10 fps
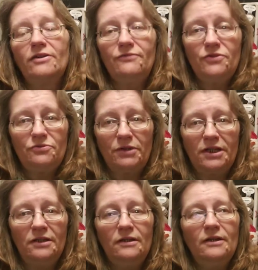give you
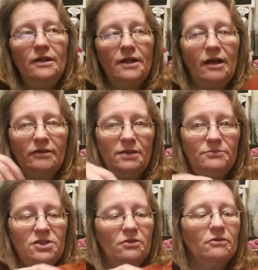3 and I'll
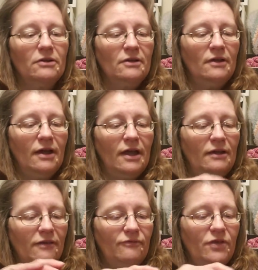keep 2.
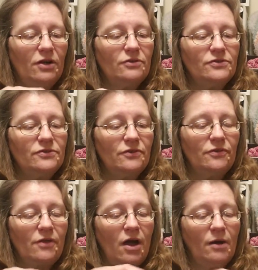And if there's
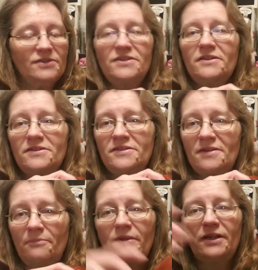6 of
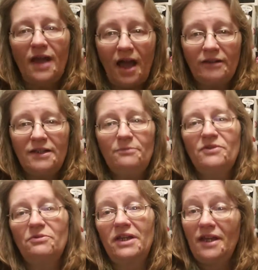something, I'll keep
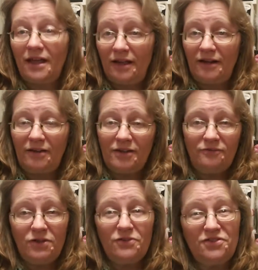3 and I'll
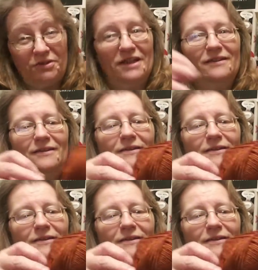give you 3.